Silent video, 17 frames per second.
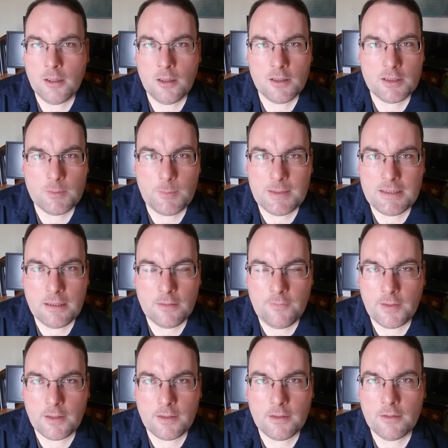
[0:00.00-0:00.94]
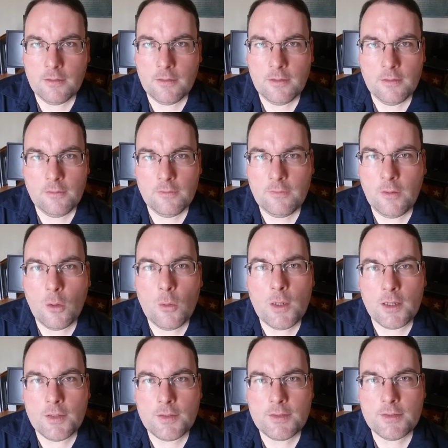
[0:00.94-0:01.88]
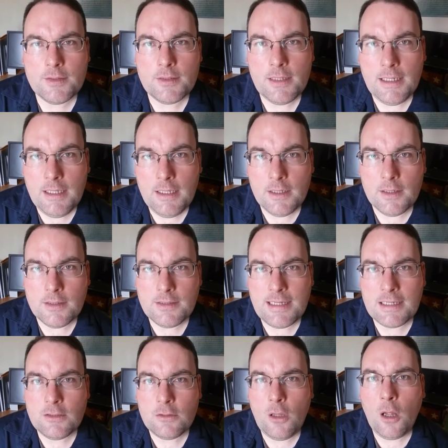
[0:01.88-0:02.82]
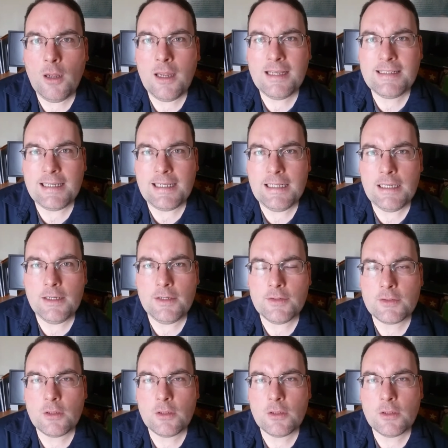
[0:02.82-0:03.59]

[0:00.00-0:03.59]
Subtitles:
specific focus is, as long as it is